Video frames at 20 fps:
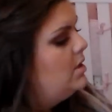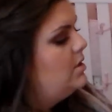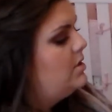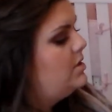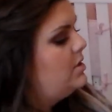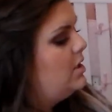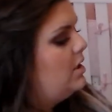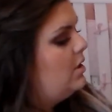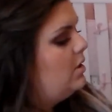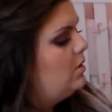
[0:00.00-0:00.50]

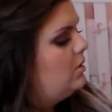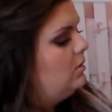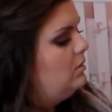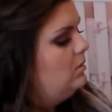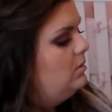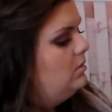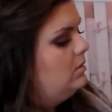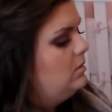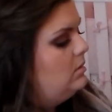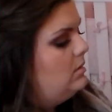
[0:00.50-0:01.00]
So
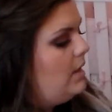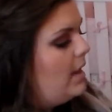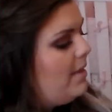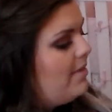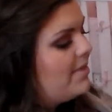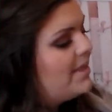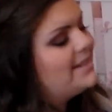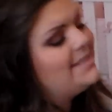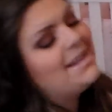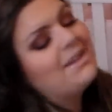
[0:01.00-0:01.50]
yeah,
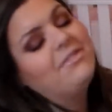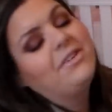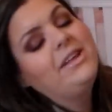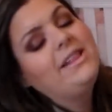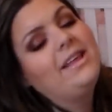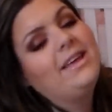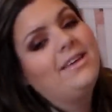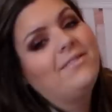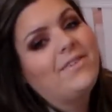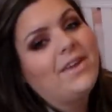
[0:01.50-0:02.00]
that's
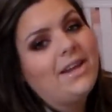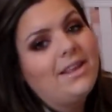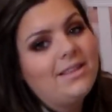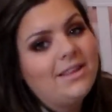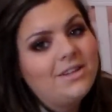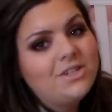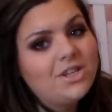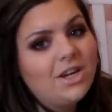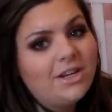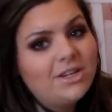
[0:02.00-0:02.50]
everything. If
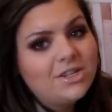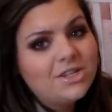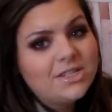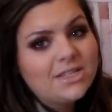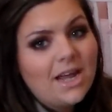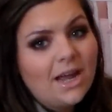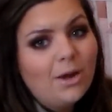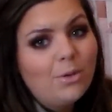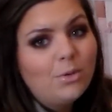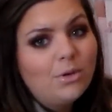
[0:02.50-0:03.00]
anything changes,
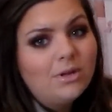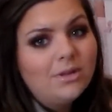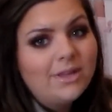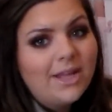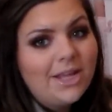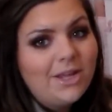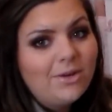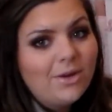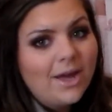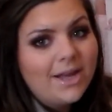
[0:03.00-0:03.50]
I will
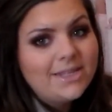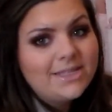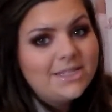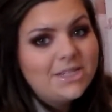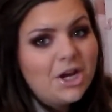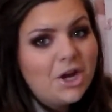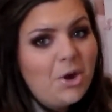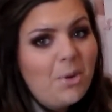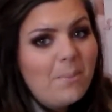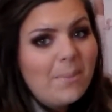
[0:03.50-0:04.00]
let you guys
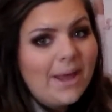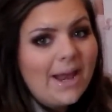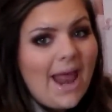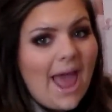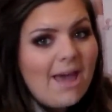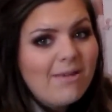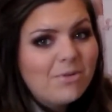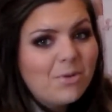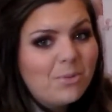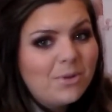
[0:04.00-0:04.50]
know, but
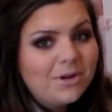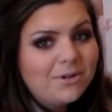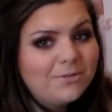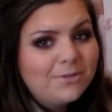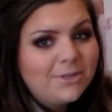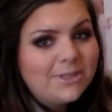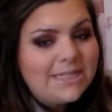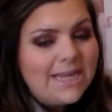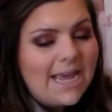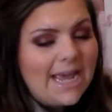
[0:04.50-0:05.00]
have a
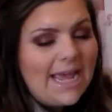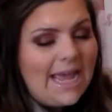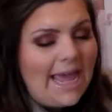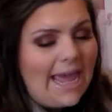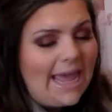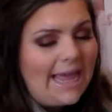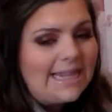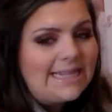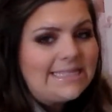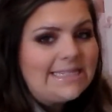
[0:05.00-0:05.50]
wonderful day
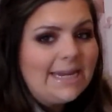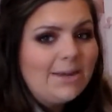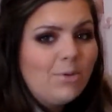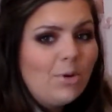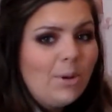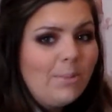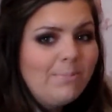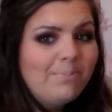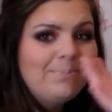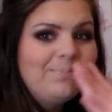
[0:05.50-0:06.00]
and stay
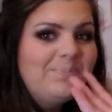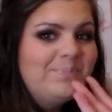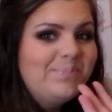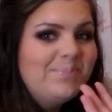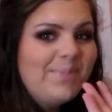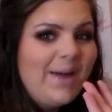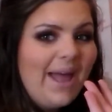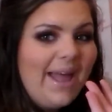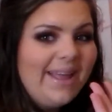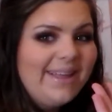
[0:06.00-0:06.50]
warm.
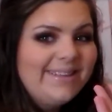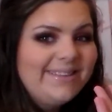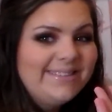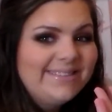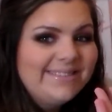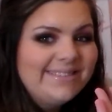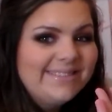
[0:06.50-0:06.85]
Bye.